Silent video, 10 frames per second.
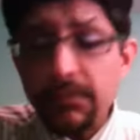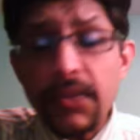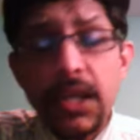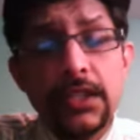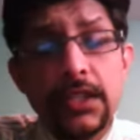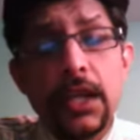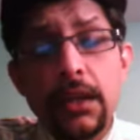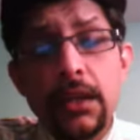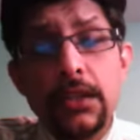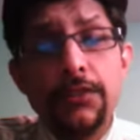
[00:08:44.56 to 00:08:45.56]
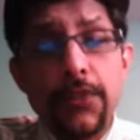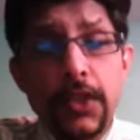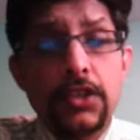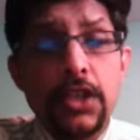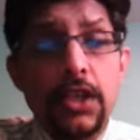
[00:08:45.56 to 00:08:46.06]
the
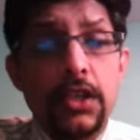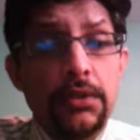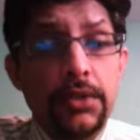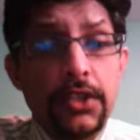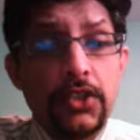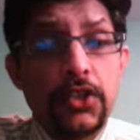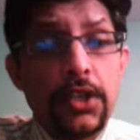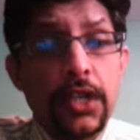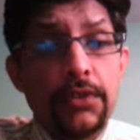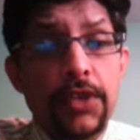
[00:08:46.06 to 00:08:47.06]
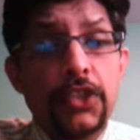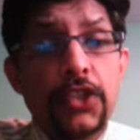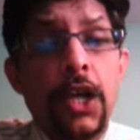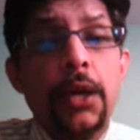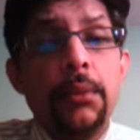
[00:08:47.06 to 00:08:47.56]
first initial deliveries.
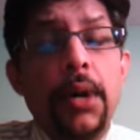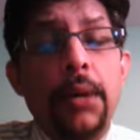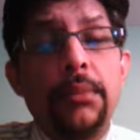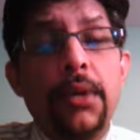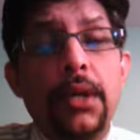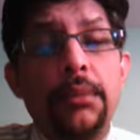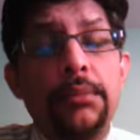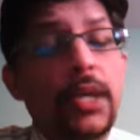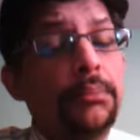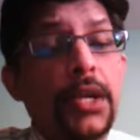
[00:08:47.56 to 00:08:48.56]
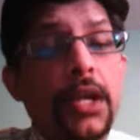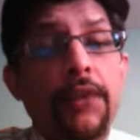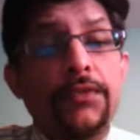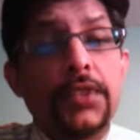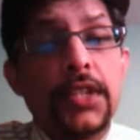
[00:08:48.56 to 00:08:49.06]
But
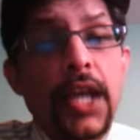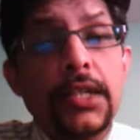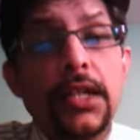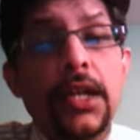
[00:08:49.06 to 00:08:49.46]
after that,